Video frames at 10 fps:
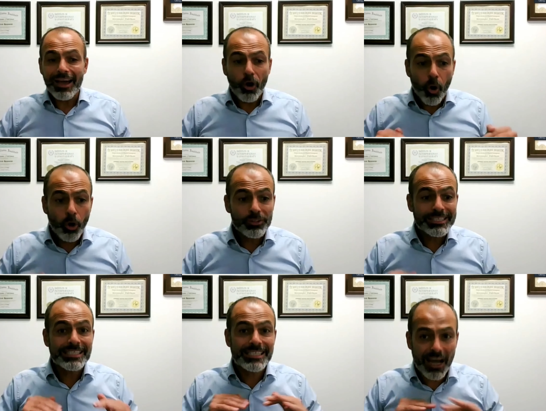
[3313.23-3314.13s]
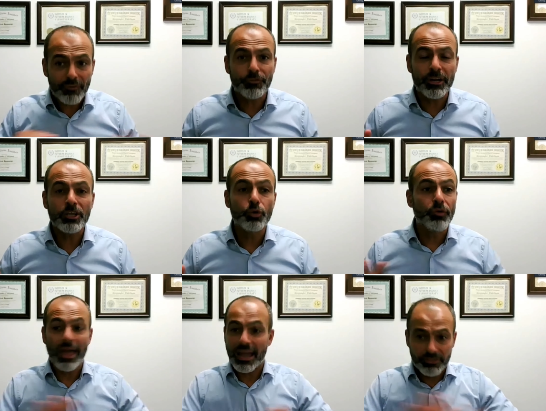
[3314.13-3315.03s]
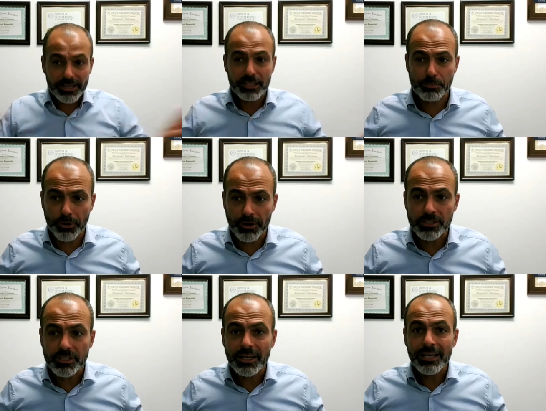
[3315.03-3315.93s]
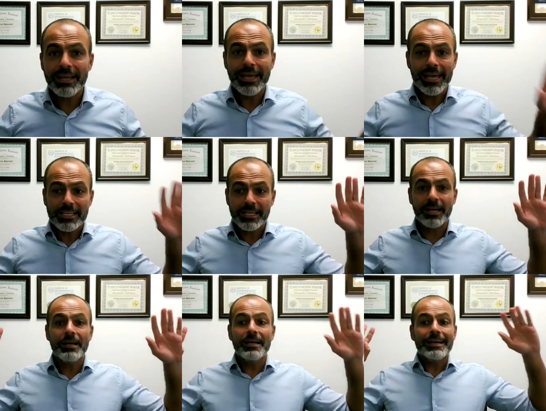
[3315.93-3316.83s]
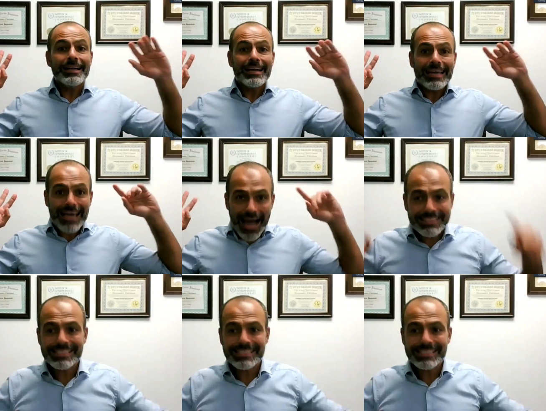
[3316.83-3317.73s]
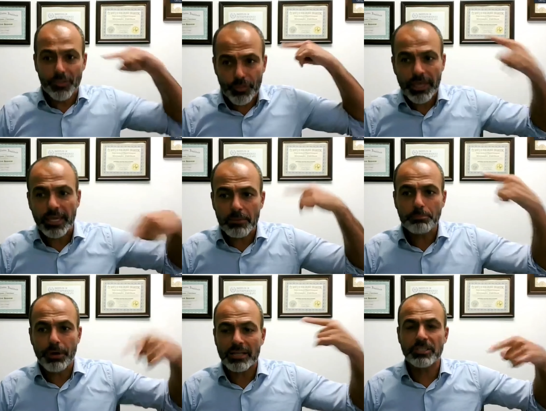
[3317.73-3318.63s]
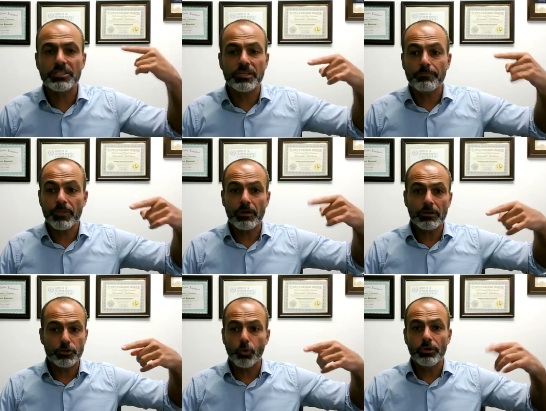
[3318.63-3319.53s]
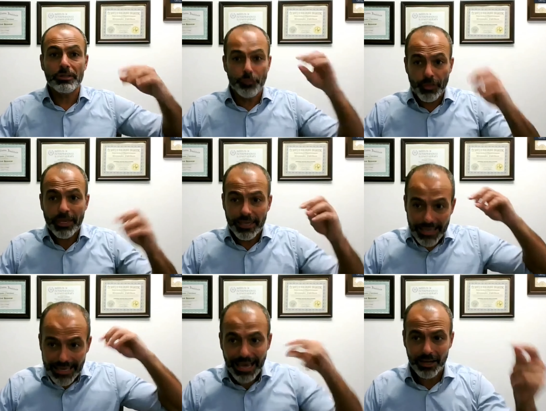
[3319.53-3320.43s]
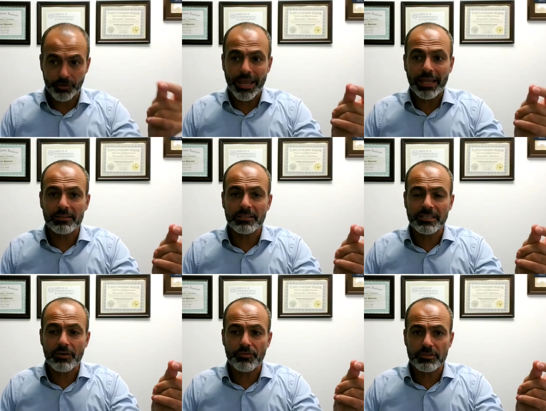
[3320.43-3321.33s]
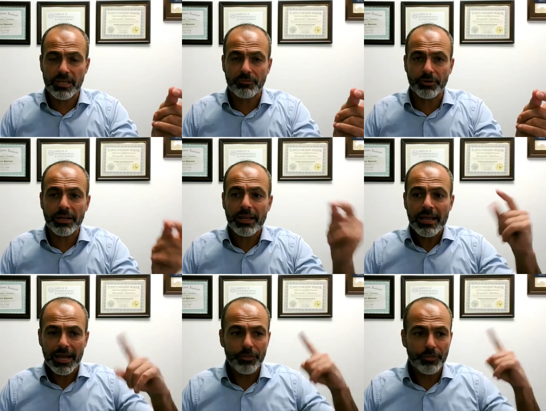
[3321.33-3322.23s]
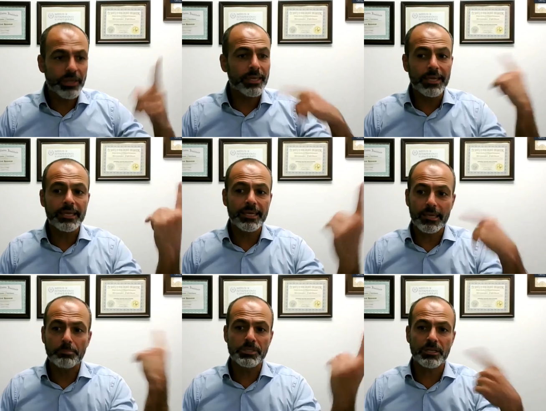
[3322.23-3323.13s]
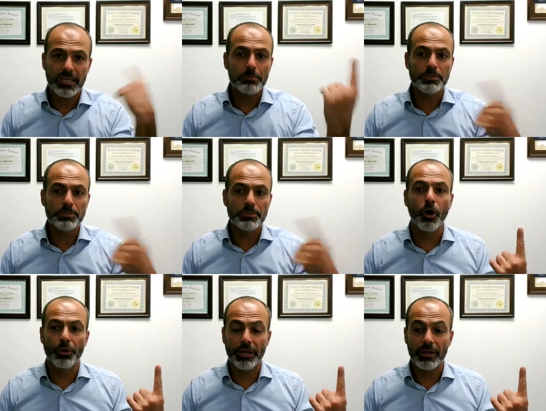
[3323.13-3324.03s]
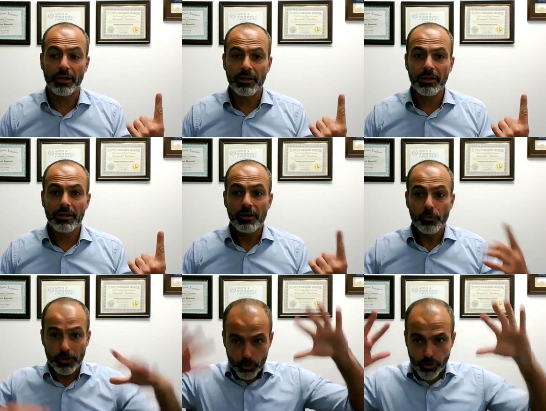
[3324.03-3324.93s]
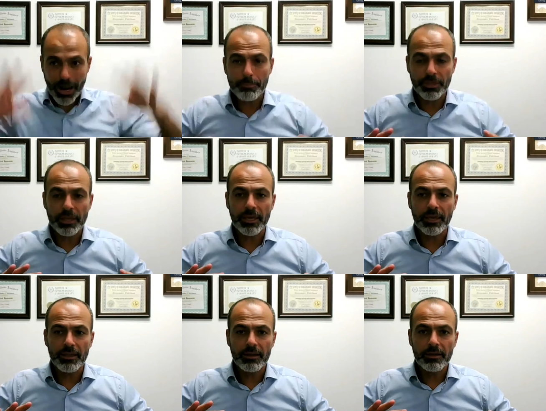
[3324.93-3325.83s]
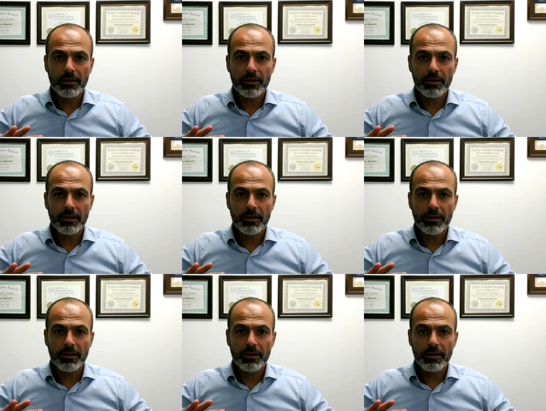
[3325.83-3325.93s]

all the suffering you've ever experienced is a constant thinking process. So thinking created the suffering, and thinking keeps it going. When you drop thinking,